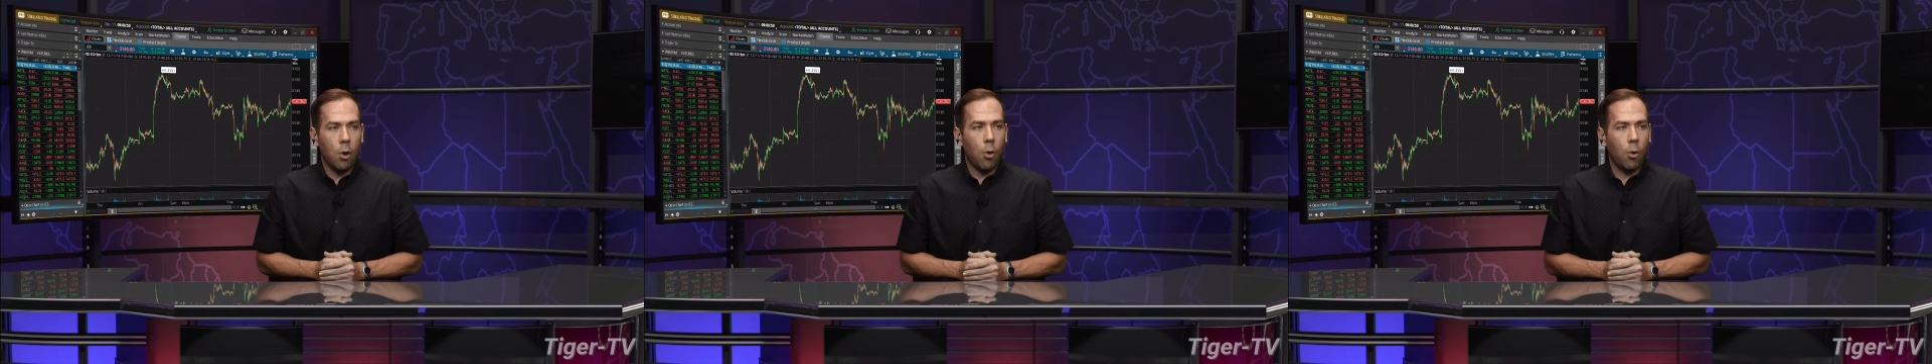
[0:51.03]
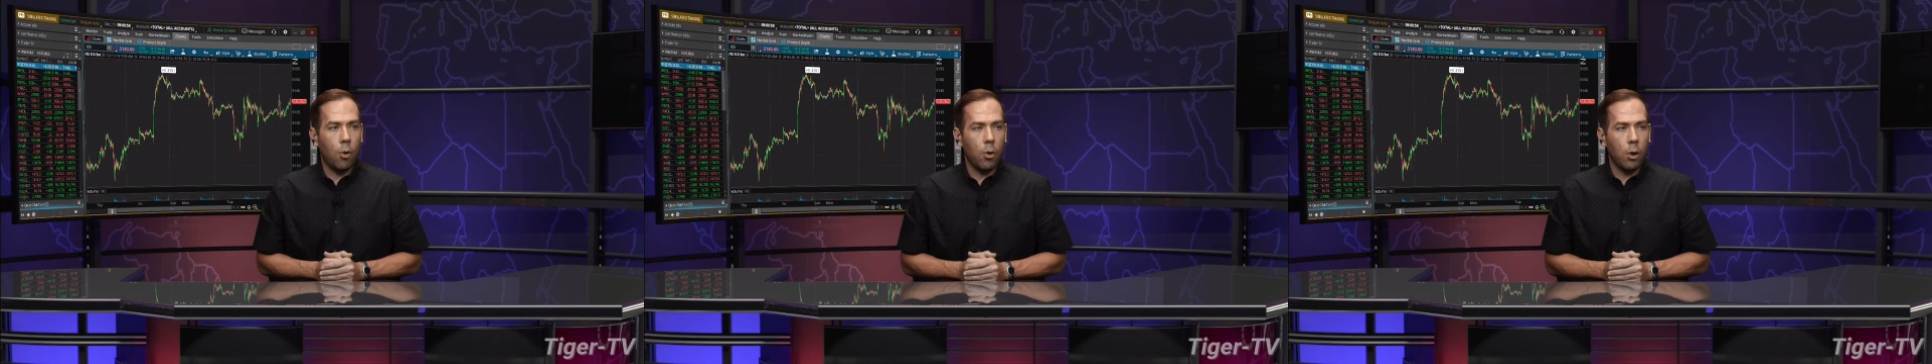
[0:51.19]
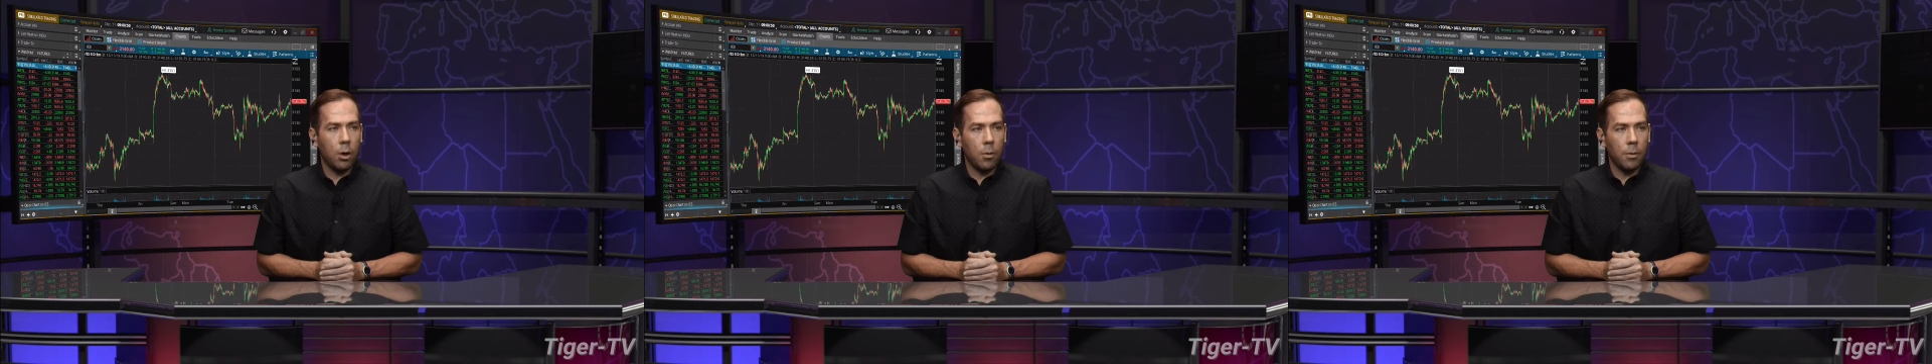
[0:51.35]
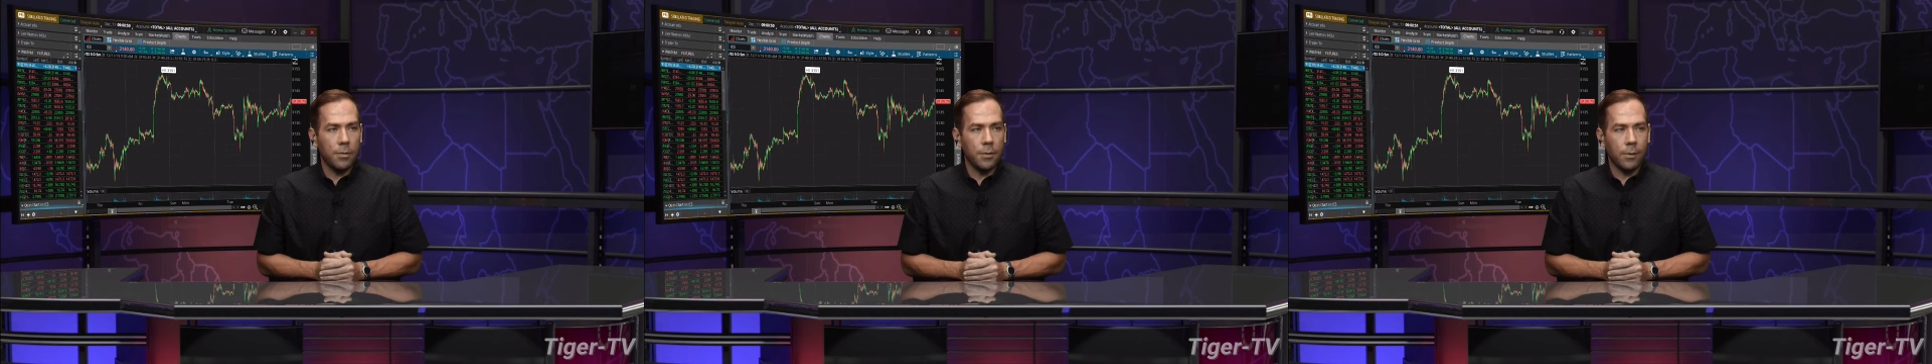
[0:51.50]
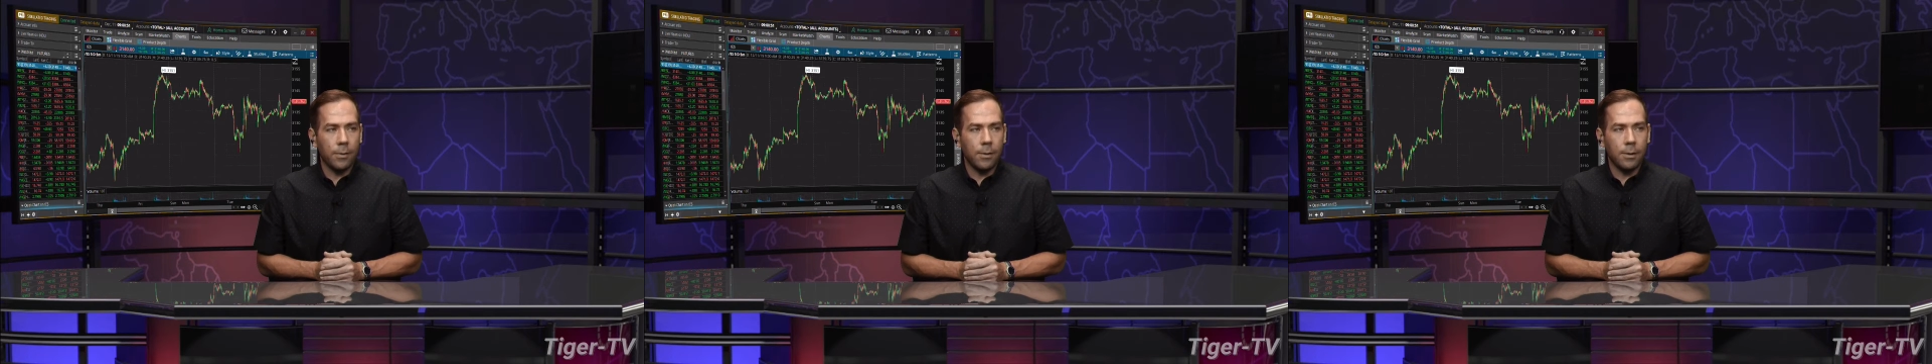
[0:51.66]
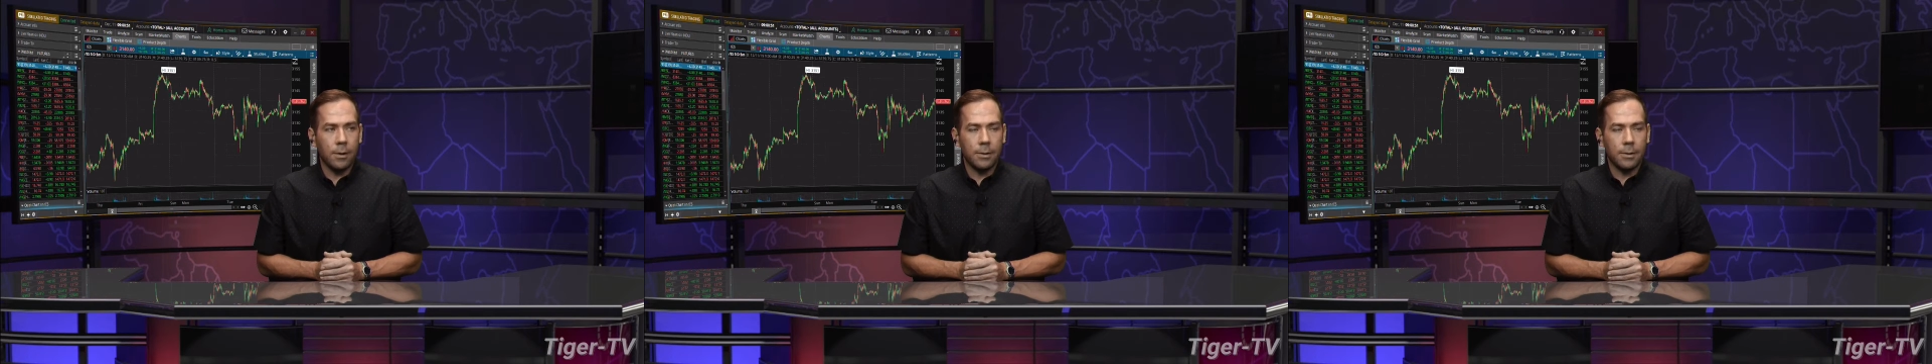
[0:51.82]
Oil with a
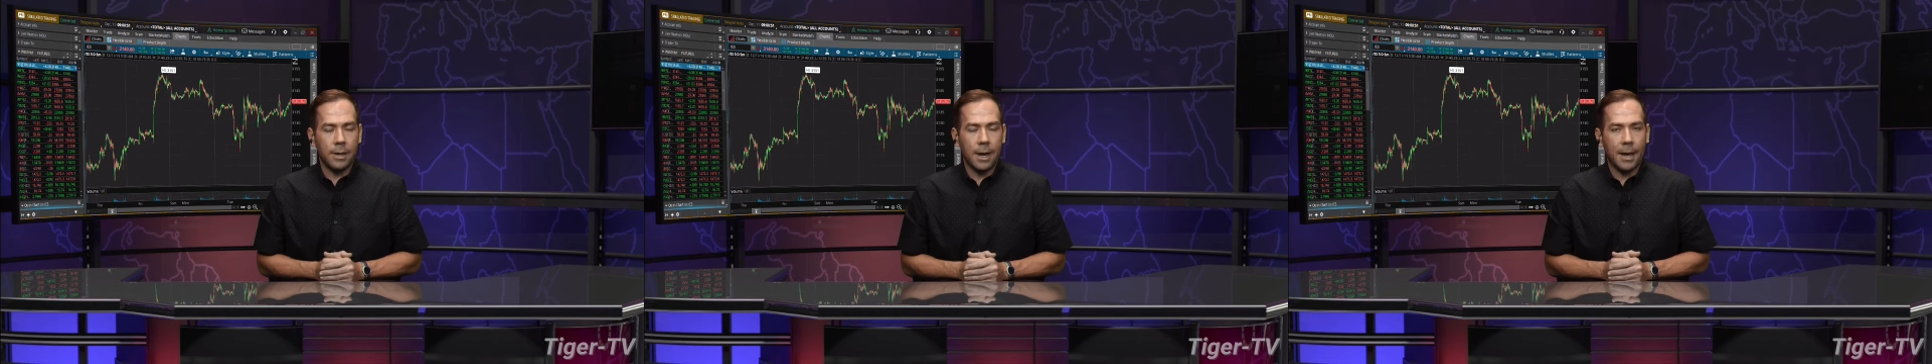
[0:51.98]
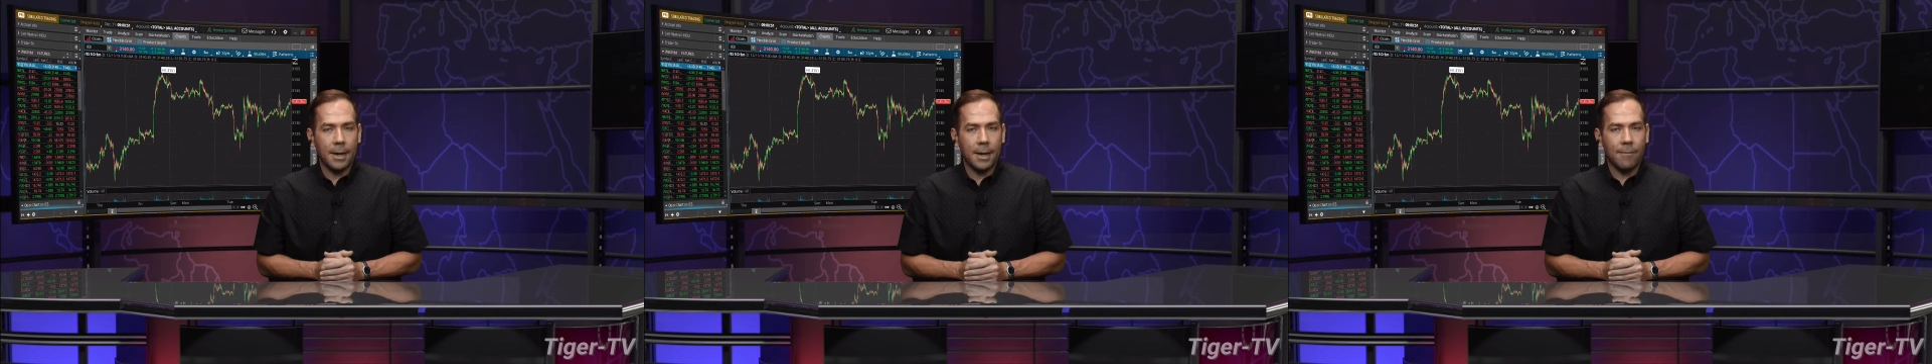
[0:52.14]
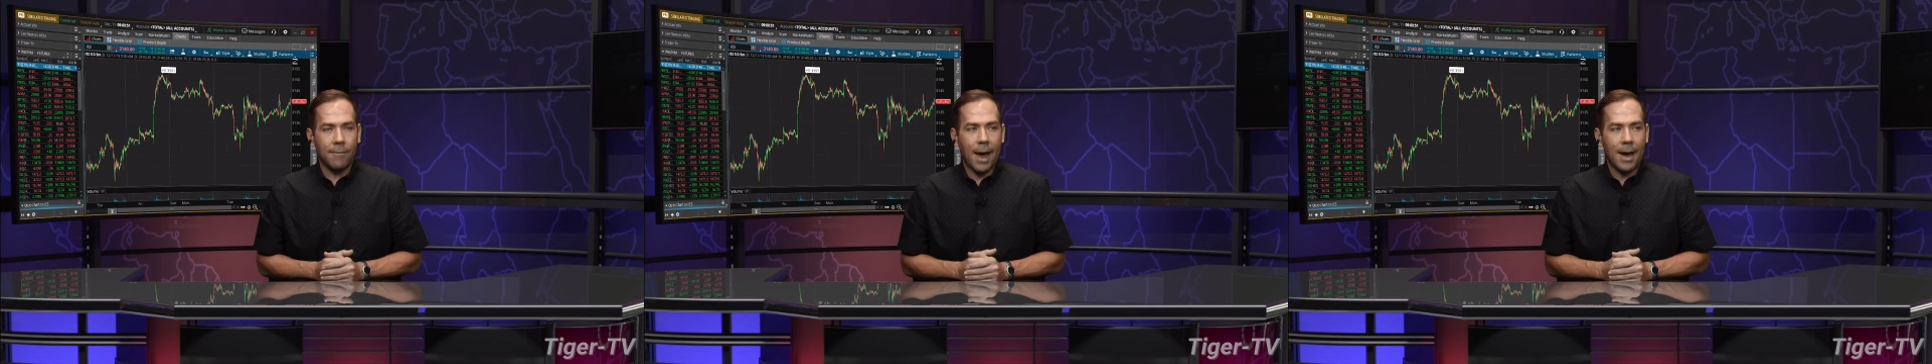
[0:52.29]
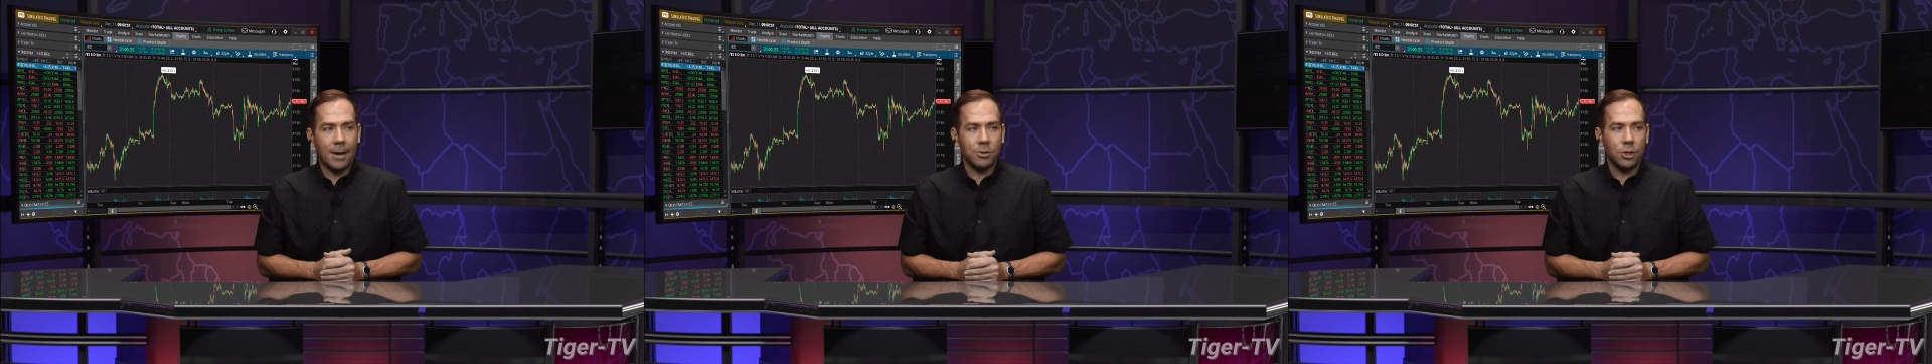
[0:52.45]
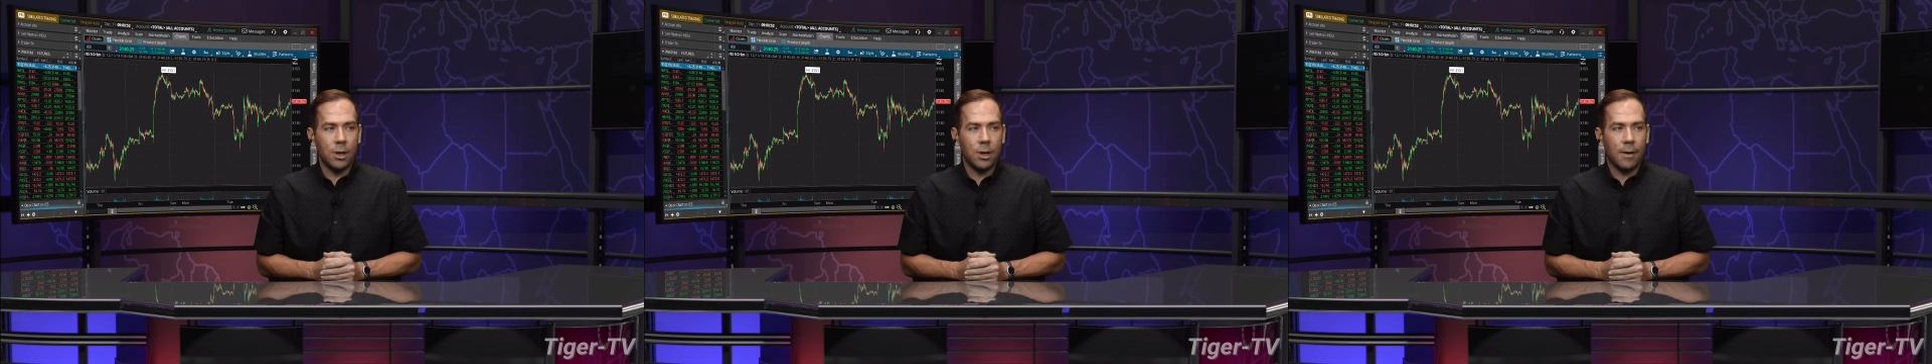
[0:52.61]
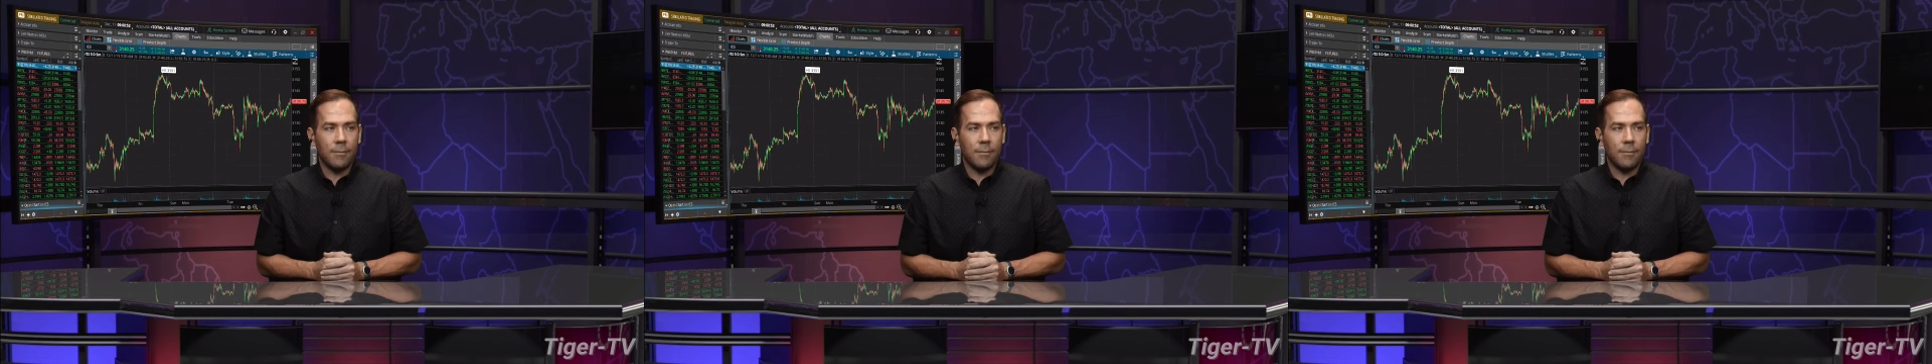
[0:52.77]
little negative action